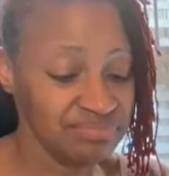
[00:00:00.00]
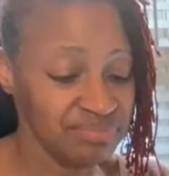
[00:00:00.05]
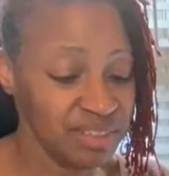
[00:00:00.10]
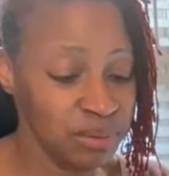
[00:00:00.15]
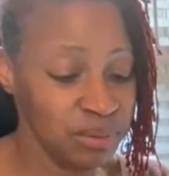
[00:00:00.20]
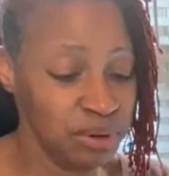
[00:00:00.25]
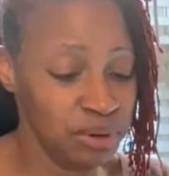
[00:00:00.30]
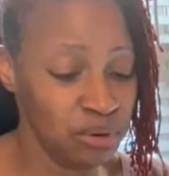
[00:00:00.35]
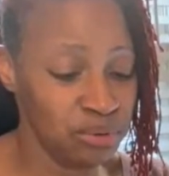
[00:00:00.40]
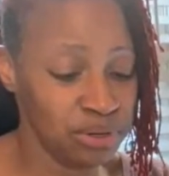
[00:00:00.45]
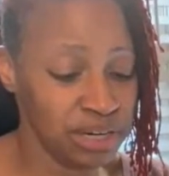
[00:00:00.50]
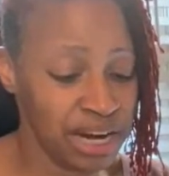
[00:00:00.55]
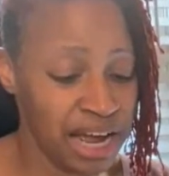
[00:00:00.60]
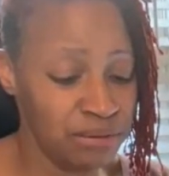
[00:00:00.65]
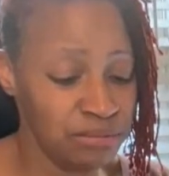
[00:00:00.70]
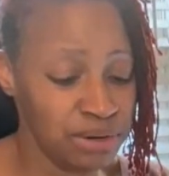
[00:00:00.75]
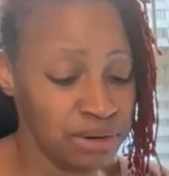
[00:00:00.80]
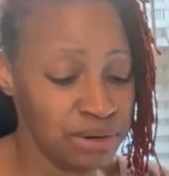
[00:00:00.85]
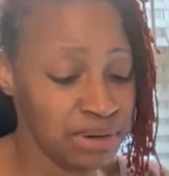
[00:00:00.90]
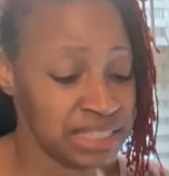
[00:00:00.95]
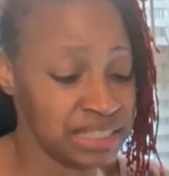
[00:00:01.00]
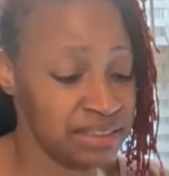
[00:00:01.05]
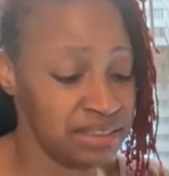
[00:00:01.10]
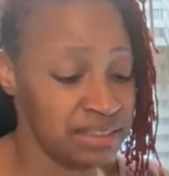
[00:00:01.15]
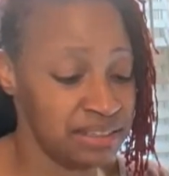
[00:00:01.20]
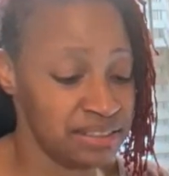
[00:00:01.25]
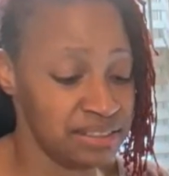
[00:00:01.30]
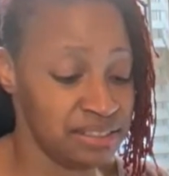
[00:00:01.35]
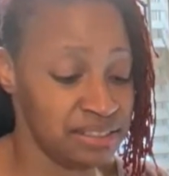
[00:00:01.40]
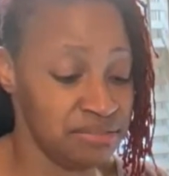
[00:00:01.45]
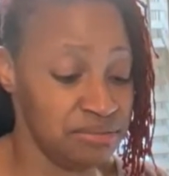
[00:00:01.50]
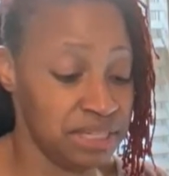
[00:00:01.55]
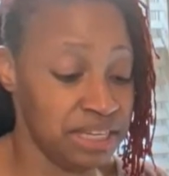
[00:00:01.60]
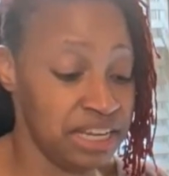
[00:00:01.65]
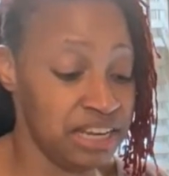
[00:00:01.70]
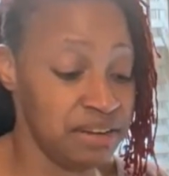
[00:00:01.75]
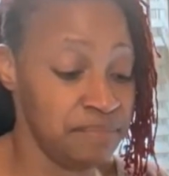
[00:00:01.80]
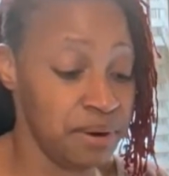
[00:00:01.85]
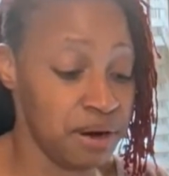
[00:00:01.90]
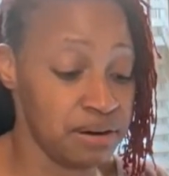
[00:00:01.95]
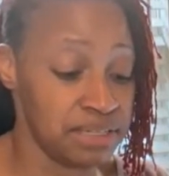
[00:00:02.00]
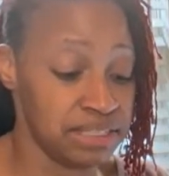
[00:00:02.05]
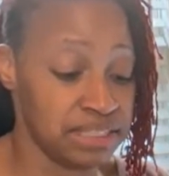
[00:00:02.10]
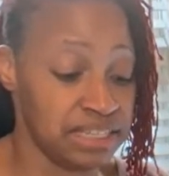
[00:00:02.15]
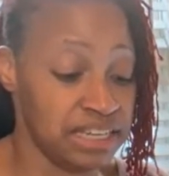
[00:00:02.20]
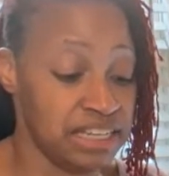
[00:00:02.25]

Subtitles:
But when I went to an in person,